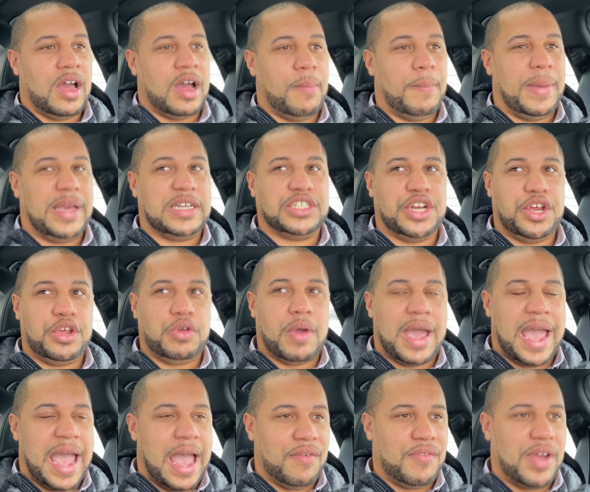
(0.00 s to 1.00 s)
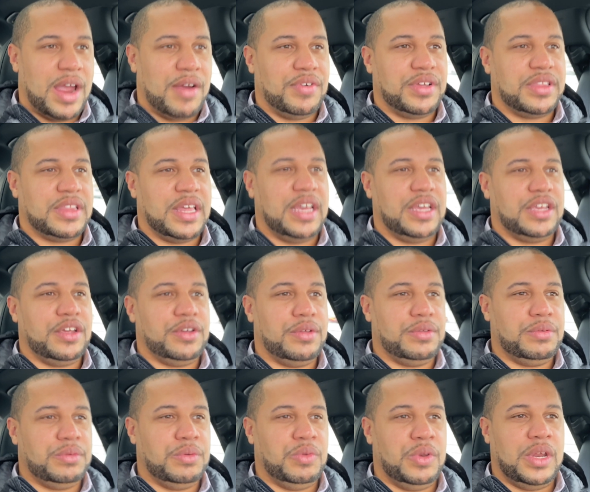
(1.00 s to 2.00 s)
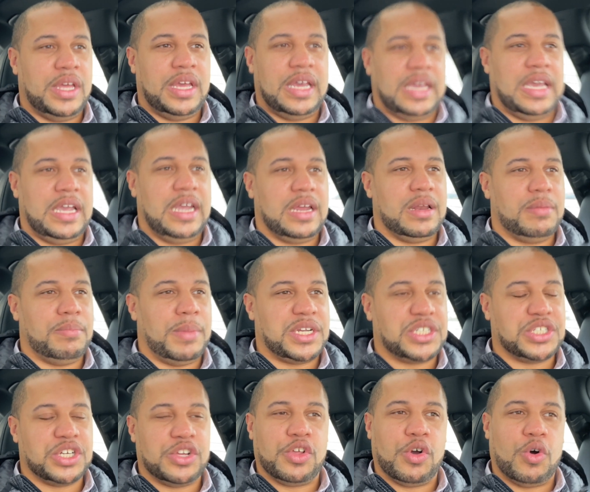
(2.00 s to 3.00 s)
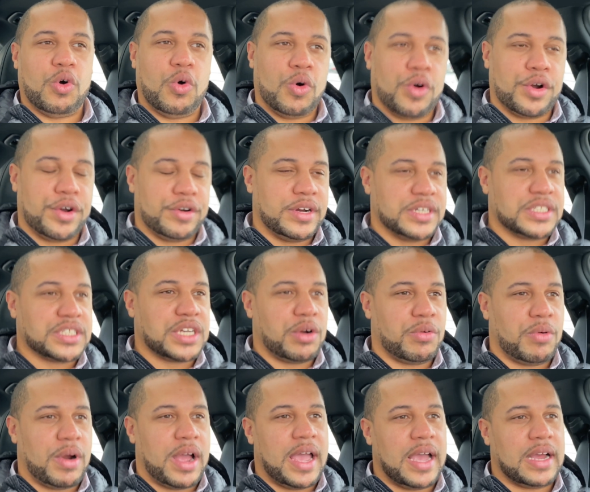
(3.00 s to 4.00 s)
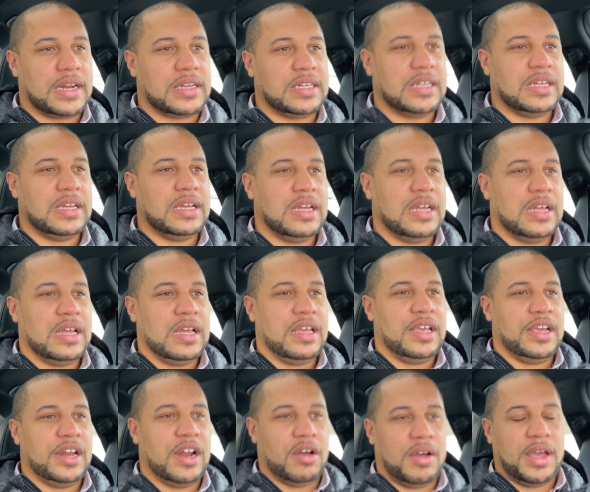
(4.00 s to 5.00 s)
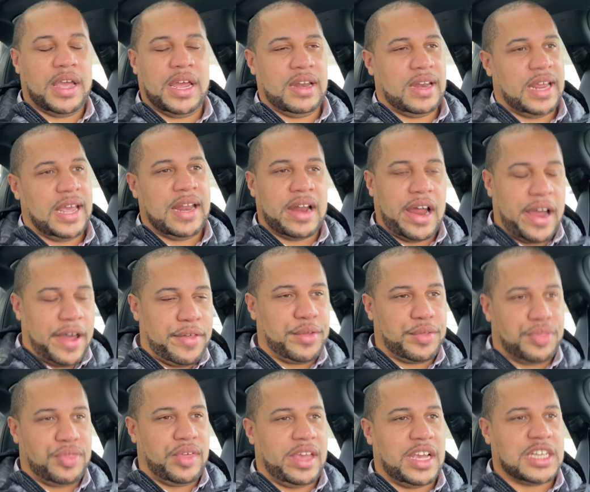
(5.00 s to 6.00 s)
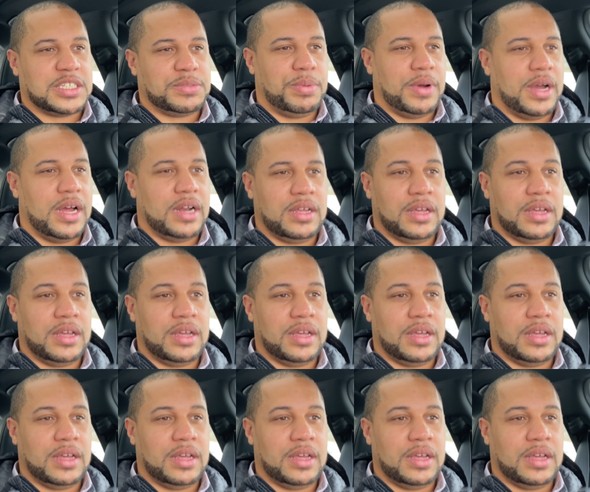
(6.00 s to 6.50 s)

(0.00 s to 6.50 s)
Make sure you have everything you need. Make sure the order is correct, and other things. But